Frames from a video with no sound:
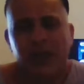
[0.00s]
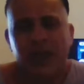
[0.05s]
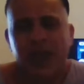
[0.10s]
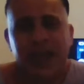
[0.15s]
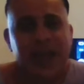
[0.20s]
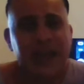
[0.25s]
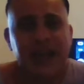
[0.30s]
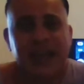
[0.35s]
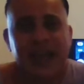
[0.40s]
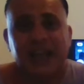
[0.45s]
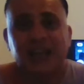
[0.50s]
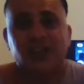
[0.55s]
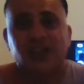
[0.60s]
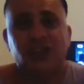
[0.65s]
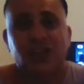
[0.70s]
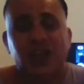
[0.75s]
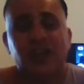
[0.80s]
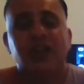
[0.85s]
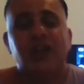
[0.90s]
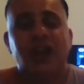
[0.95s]
Ellie has
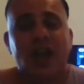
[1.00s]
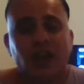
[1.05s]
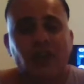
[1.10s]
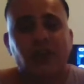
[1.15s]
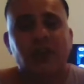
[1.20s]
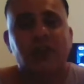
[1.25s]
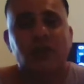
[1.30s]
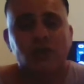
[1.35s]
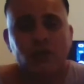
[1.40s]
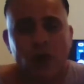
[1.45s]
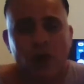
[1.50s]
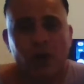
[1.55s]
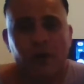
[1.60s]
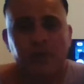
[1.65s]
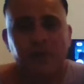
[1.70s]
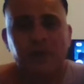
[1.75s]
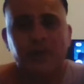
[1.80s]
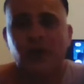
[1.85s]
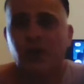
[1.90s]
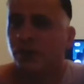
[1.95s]
done nothing
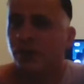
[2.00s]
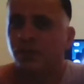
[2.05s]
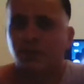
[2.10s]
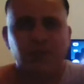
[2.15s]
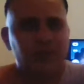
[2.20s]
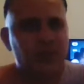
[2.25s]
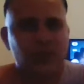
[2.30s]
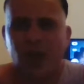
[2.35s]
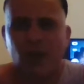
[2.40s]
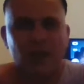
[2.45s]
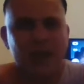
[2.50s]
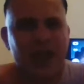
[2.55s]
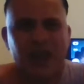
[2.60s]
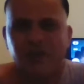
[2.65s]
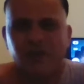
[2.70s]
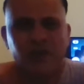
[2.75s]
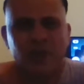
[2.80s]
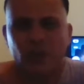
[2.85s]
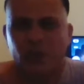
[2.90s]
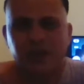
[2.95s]
wrong. You know,
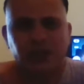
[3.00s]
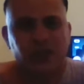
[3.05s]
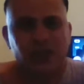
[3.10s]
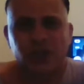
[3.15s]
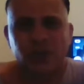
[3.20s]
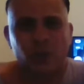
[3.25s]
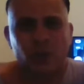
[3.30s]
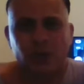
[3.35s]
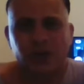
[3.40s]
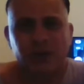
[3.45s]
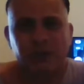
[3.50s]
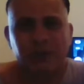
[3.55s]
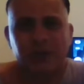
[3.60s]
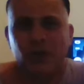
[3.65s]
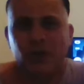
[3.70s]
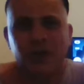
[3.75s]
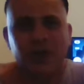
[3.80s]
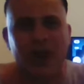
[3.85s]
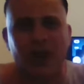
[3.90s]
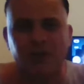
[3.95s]
everyone's going to want to be
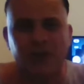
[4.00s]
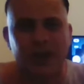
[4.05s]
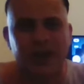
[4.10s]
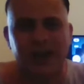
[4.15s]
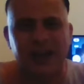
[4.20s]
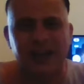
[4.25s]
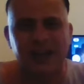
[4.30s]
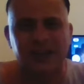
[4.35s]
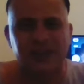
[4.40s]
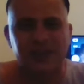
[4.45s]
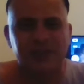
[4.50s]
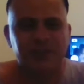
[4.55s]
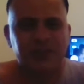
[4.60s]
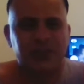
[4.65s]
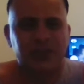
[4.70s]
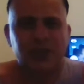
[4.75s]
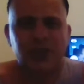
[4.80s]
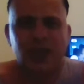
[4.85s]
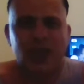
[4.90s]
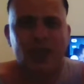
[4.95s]
on Love Island.
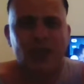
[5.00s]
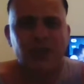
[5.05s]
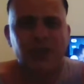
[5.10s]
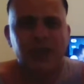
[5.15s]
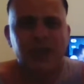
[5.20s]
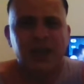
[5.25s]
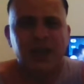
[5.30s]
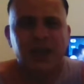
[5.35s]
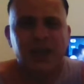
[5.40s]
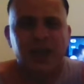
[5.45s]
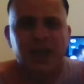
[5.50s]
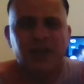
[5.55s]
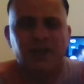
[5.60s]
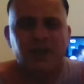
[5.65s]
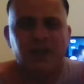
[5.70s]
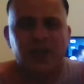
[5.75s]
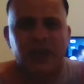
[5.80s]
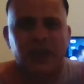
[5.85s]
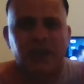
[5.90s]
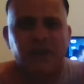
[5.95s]
You know,
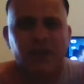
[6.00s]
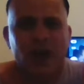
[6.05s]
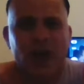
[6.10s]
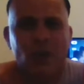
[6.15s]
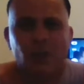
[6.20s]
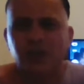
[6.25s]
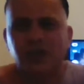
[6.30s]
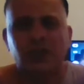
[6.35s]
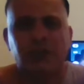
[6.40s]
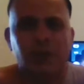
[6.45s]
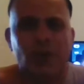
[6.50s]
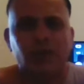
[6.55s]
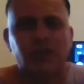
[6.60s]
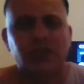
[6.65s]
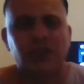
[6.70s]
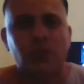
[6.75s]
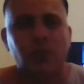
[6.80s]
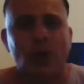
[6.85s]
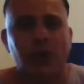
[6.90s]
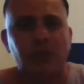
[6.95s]
if if I was approached,
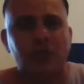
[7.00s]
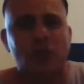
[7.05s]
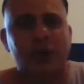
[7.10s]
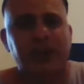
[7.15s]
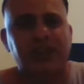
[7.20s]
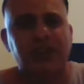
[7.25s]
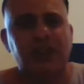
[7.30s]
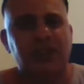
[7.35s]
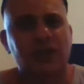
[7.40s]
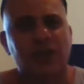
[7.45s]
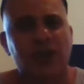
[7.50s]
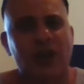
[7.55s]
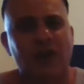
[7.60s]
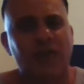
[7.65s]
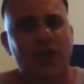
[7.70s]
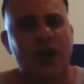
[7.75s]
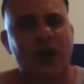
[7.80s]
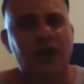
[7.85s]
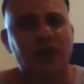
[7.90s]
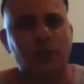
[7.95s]
if one of your exes on Love
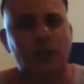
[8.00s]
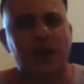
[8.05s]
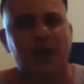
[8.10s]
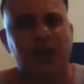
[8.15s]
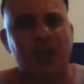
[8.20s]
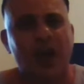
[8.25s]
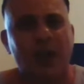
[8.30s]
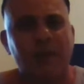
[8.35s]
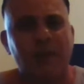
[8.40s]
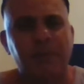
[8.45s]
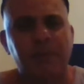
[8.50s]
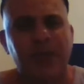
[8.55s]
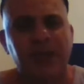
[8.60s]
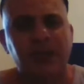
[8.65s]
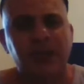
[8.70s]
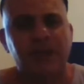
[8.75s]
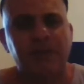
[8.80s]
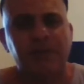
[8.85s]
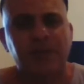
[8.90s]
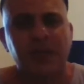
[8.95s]
Island, do you want to come and
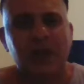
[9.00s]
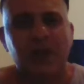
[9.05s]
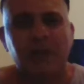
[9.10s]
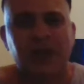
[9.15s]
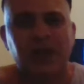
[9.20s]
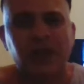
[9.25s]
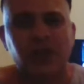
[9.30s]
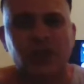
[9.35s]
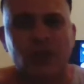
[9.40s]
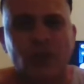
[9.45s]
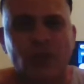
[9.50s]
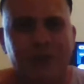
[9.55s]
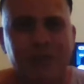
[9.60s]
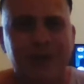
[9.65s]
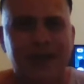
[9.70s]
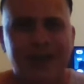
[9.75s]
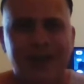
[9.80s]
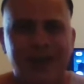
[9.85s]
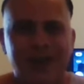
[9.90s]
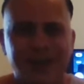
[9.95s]
mess mess her
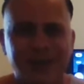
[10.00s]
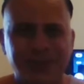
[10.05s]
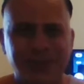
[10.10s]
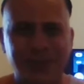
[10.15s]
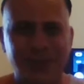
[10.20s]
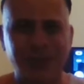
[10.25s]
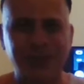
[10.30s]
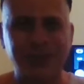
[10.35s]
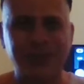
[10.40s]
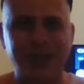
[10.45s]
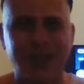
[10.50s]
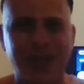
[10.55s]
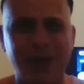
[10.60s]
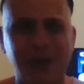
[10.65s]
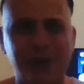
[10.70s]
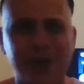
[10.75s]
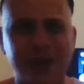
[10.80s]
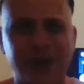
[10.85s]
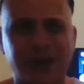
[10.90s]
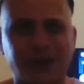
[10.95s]
up? Of course I
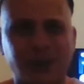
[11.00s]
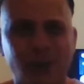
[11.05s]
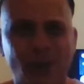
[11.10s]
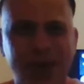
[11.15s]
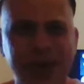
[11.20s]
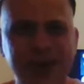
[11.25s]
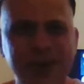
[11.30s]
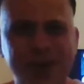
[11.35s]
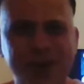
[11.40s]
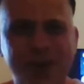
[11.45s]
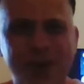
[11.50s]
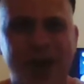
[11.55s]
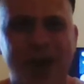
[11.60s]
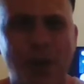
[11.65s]
would. Why not?